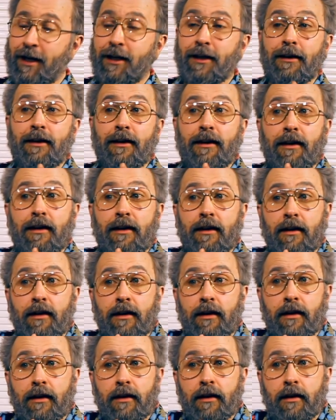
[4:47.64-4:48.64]

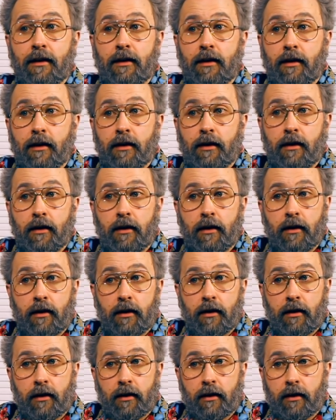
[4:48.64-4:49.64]

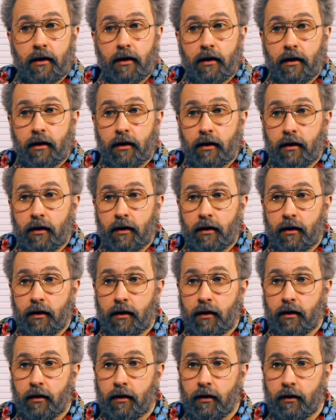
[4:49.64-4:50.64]

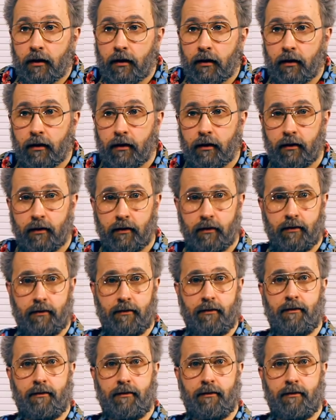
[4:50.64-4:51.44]
Nothing is said.